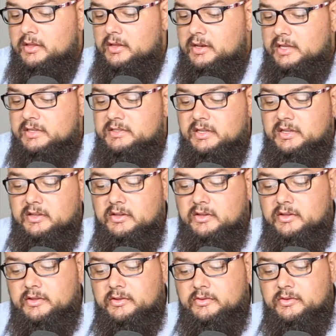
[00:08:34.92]
The next thing,
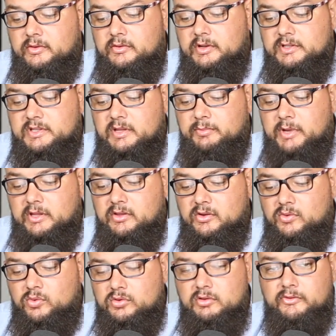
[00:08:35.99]
uh, let's get back to
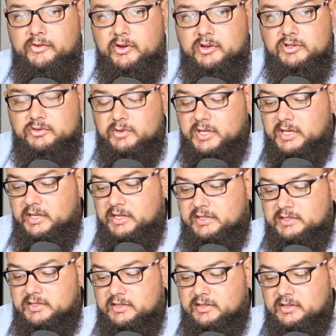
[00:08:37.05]
the autofocus quickly,
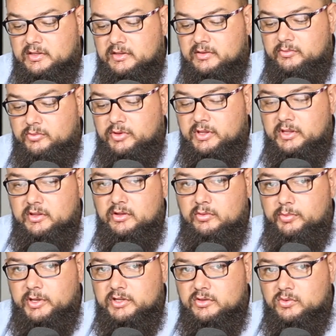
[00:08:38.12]
is with the dual
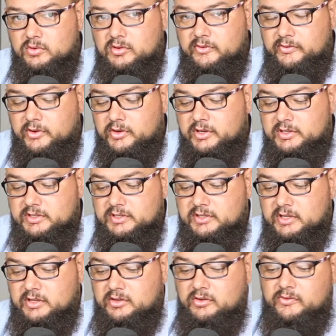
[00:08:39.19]
pixel autofocus is
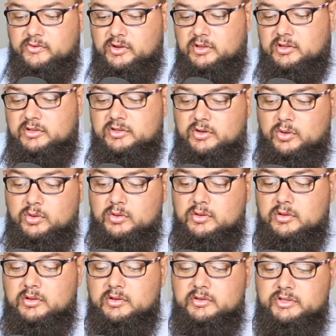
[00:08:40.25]
that you've got this
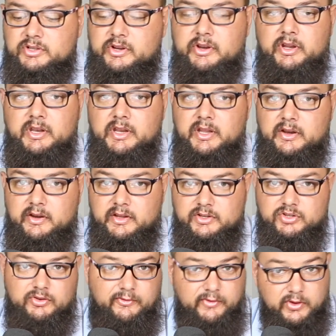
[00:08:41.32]
whole screen area
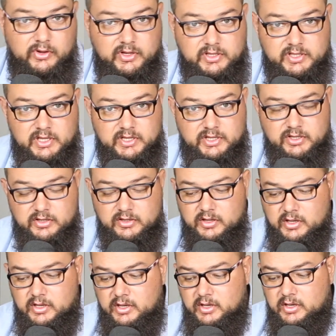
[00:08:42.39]
as your focus section
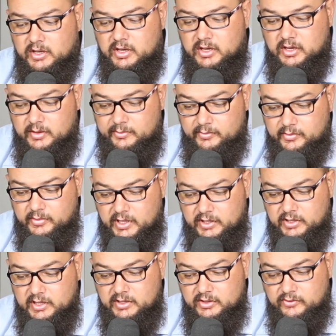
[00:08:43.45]
um,
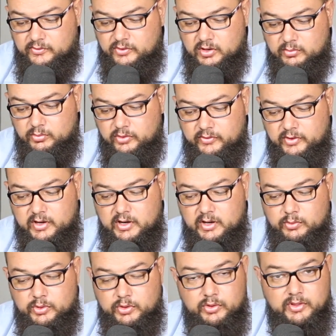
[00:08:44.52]
and that you've got to move it
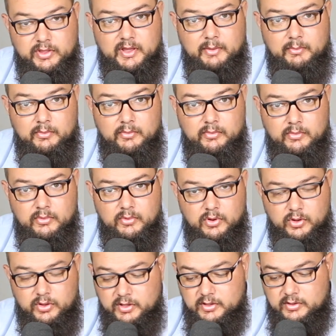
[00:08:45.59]
around with your thumb
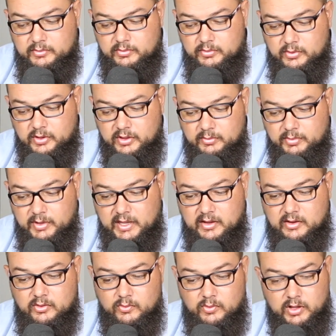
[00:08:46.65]
on the, on the
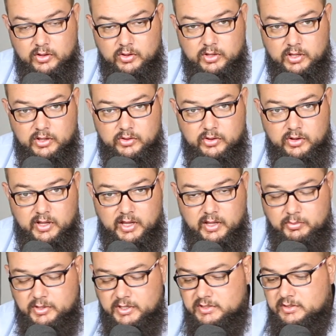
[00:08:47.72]
back while looking through the
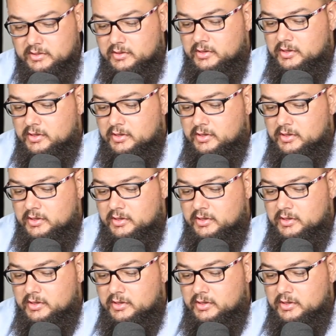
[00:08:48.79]
eyepiece.